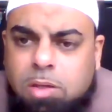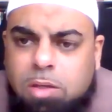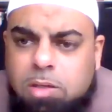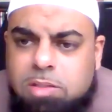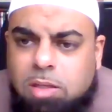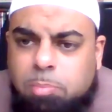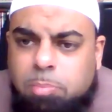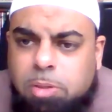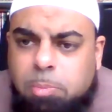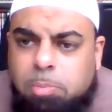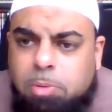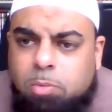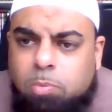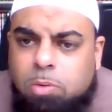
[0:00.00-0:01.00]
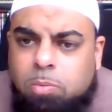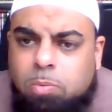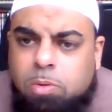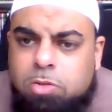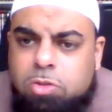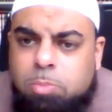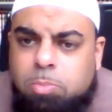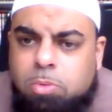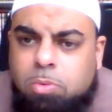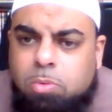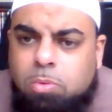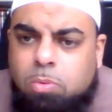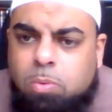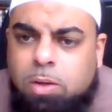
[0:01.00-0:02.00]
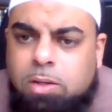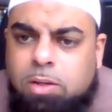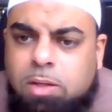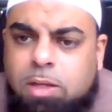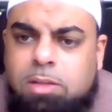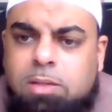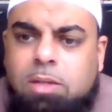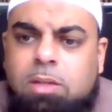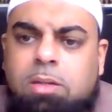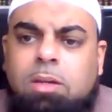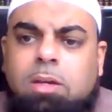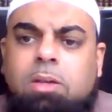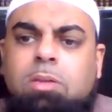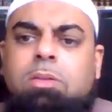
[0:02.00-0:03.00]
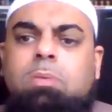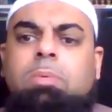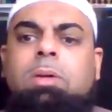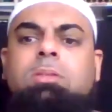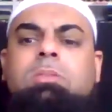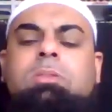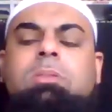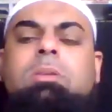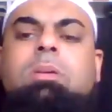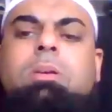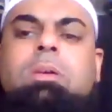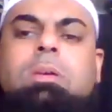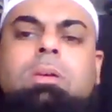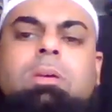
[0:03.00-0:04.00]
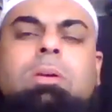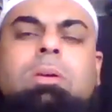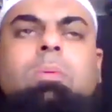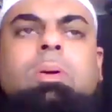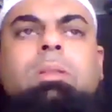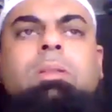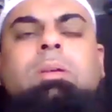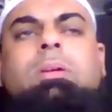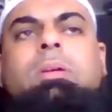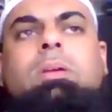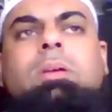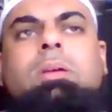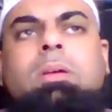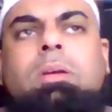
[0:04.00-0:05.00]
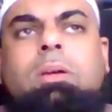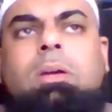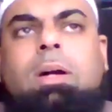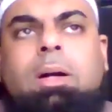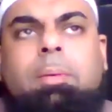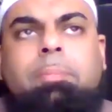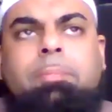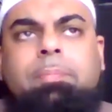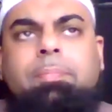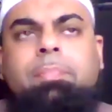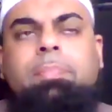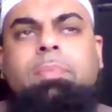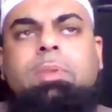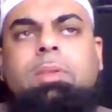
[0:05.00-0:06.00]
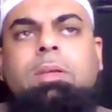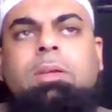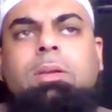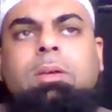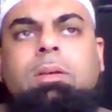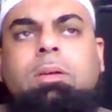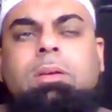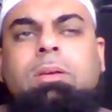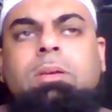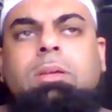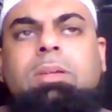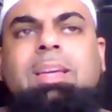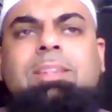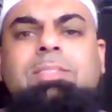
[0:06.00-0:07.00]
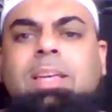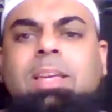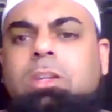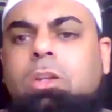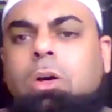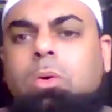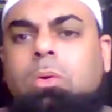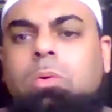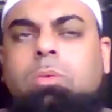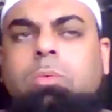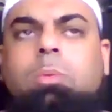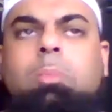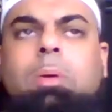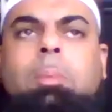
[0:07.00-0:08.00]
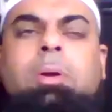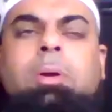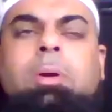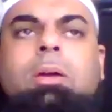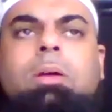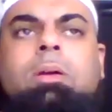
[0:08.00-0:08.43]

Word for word: is that people will worship one night and not the rest? Well, um, yes and no. Remember,